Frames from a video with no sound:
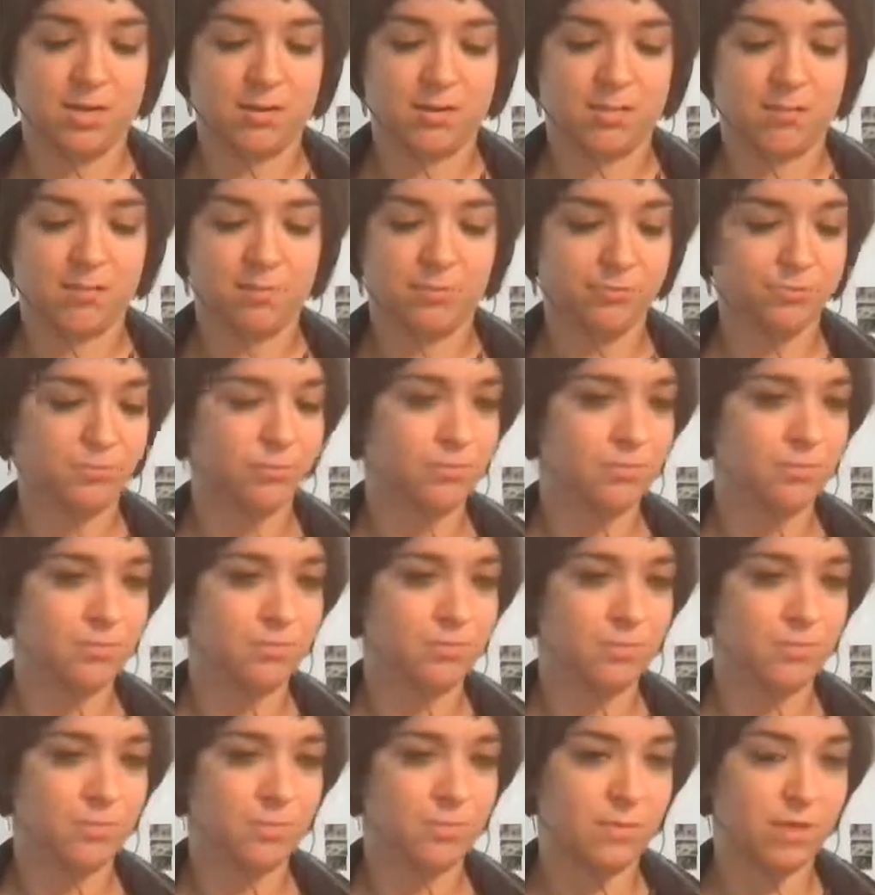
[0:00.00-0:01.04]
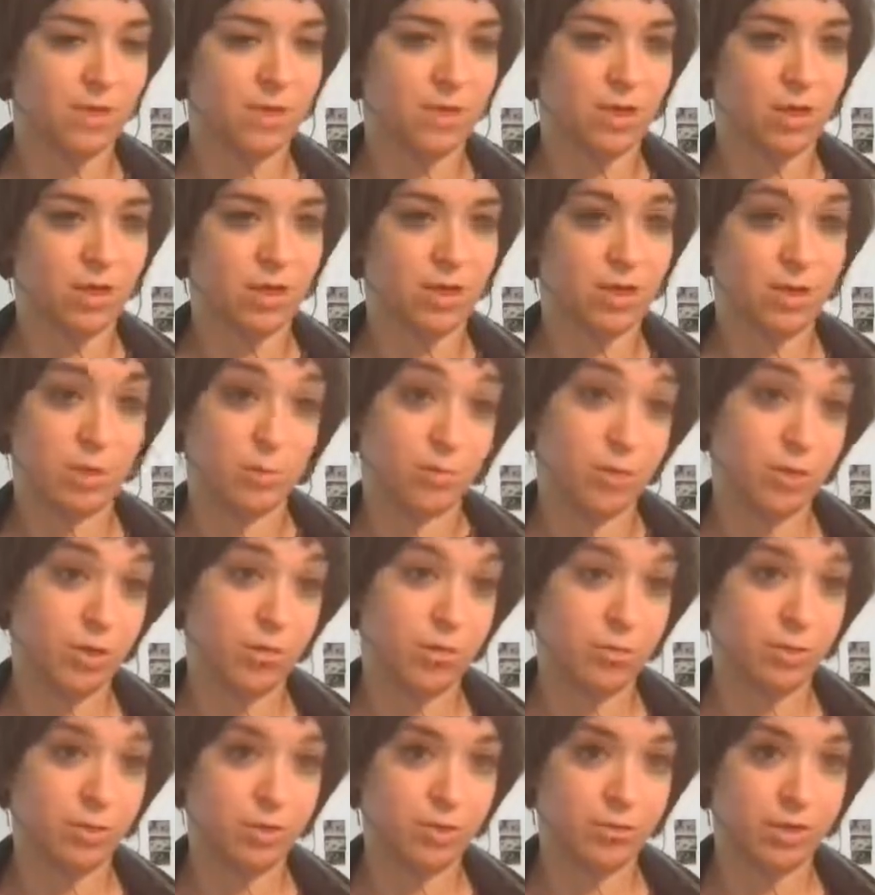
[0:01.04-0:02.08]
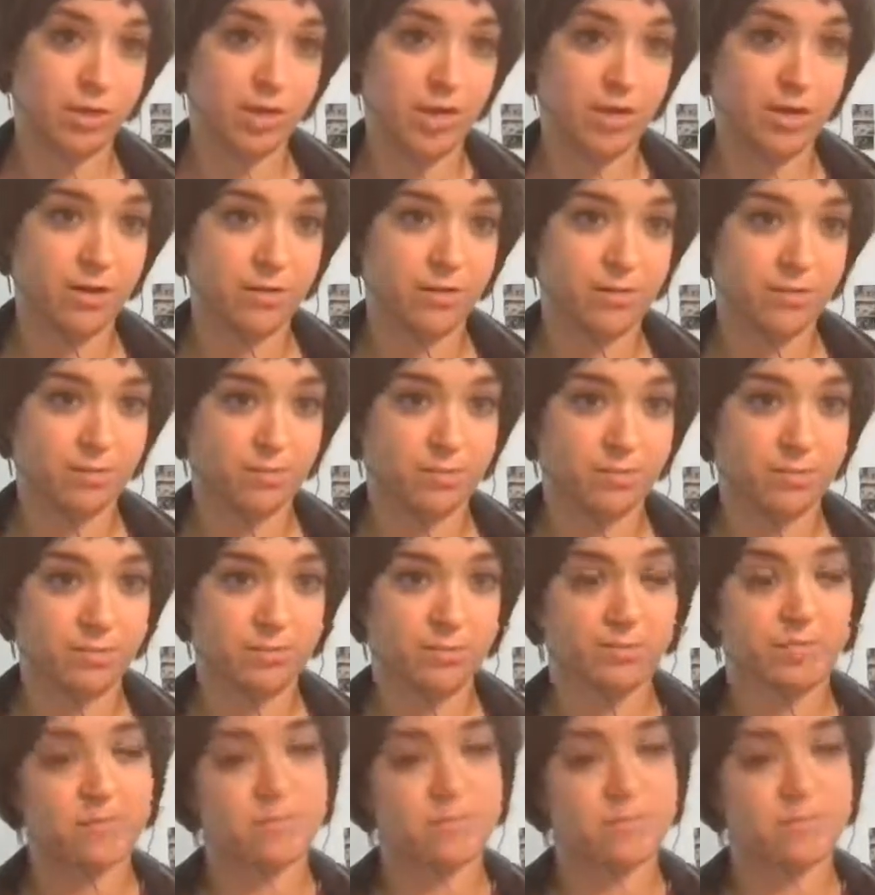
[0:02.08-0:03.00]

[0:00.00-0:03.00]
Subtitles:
I'll actually put a post right here.